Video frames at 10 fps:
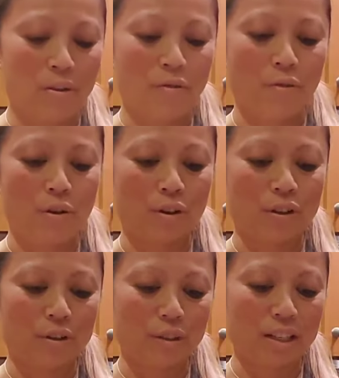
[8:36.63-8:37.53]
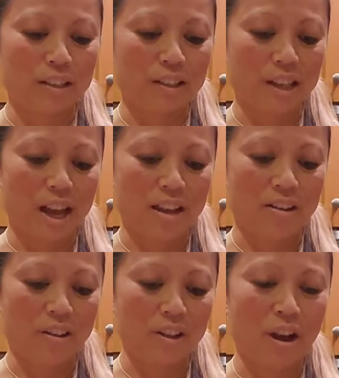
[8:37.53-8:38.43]
for street
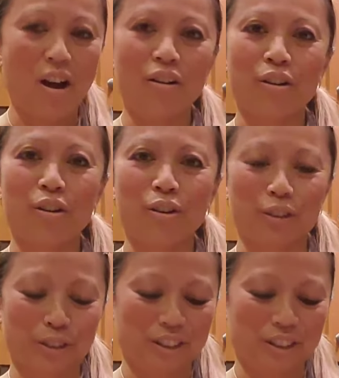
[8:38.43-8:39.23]
style tacos.